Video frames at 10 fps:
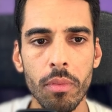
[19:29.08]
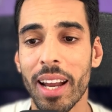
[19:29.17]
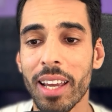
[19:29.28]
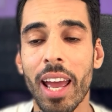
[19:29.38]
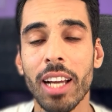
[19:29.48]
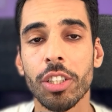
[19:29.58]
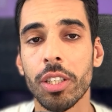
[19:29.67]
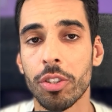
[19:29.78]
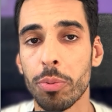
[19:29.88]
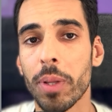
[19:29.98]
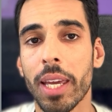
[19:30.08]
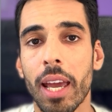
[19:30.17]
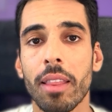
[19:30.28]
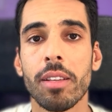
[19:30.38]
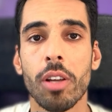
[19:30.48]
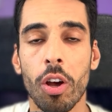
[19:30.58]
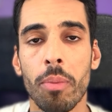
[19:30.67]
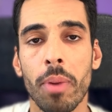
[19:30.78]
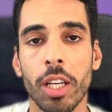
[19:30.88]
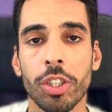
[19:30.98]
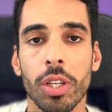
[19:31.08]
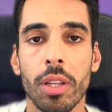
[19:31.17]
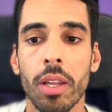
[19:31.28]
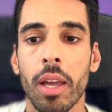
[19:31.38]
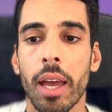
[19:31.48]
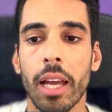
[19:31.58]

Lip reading: and I can actually duplicate this automation